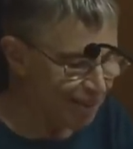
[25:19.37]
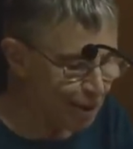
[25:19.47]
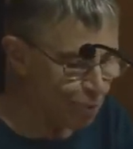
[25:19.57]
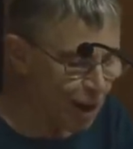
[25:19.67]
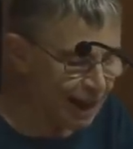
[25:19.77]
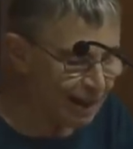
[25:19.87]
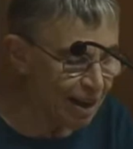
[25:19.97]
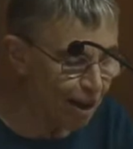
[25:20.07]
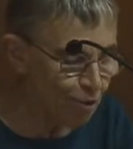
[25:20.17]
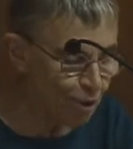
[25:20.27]
their way
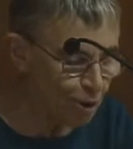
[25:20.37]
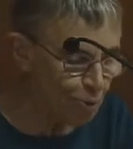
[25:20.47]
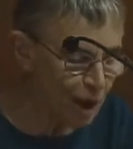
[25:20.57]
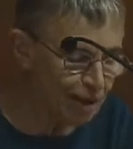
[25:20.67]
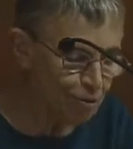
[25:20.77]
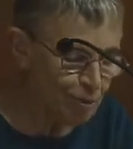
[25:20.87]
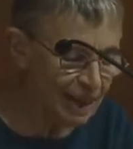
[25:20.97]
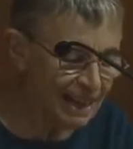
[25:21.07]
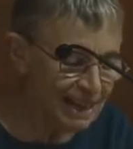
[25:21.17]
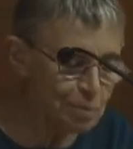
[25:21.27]
of
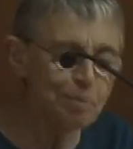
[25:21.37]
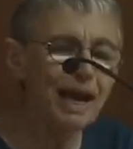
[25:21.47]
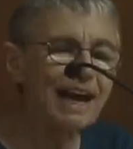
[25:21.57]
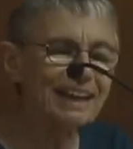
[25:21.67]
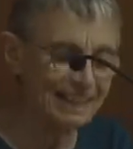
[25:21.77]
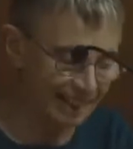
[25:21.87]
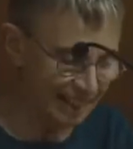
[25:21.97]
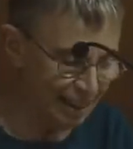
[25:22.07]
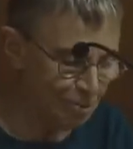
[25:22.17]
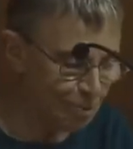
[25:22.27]
being in a pack
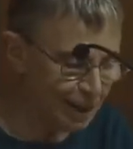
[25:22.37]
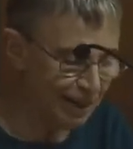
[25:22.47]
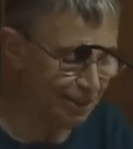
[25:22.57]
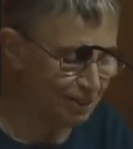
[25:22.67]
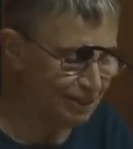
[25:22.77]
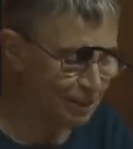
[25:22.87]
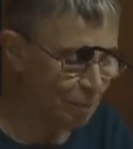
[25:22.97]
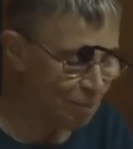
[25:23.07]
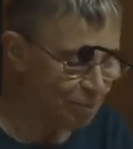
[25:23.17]
in pairs,